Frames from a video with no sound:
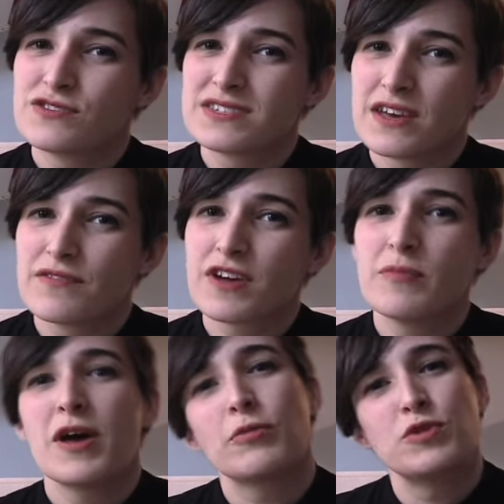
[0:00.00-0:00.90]
yourself come
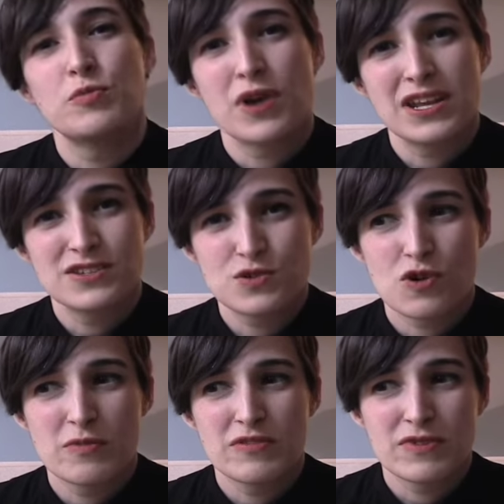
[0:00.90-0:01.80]
help you
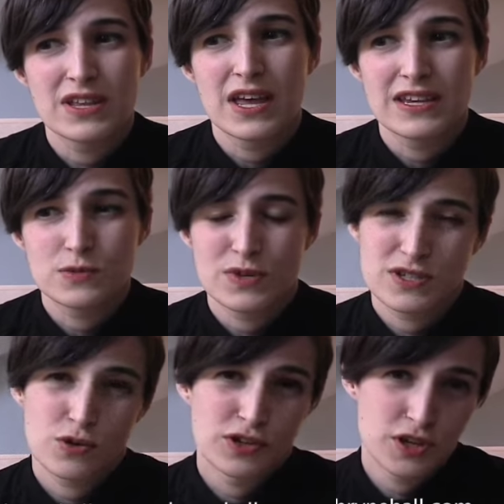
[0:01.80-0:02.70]
brainstorm and realize what's
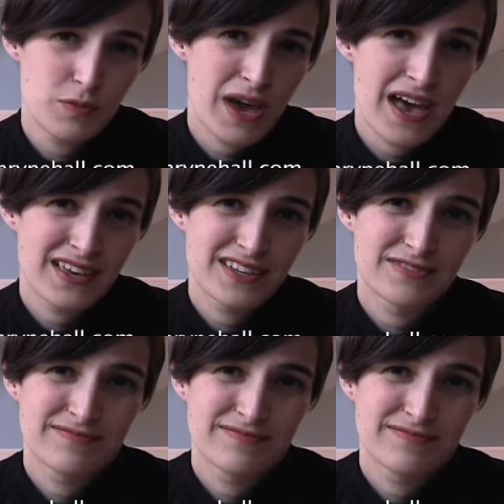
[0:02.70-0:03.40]
holding you back.